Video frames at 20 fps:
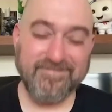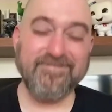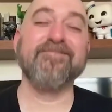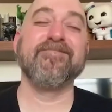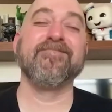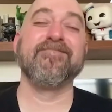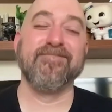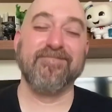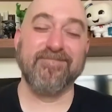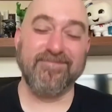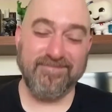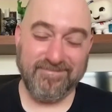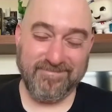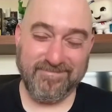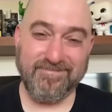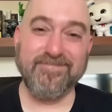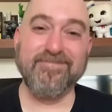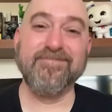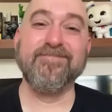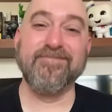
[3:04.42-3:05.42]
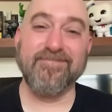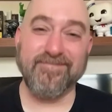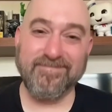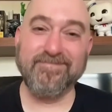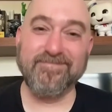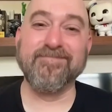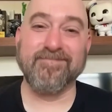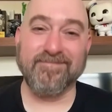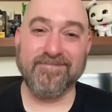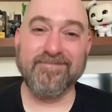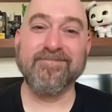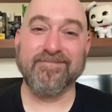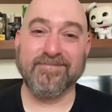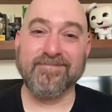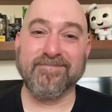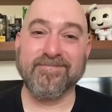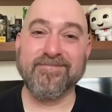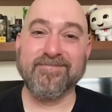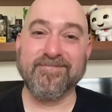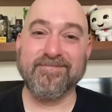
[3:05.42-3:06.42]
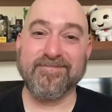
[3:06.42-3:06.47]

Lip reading: they were like, when I told that idea to